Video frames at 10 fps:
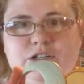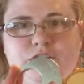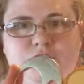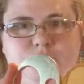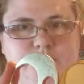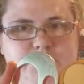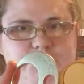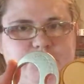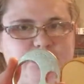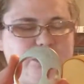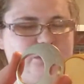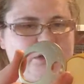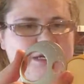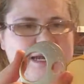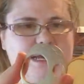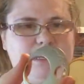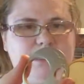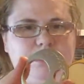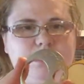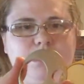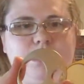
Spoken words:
should you wish to go look at it.